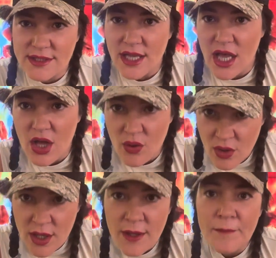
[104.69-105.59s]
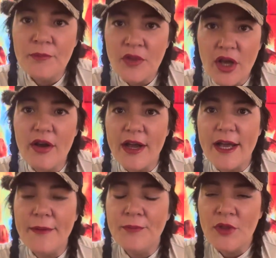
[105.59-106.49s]
So, all
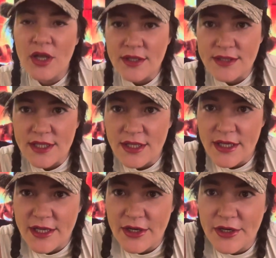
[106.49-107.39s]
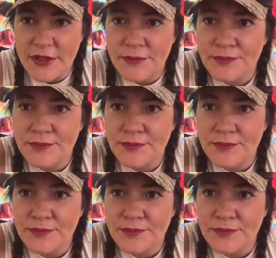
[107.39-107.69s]
right, I'll see you later.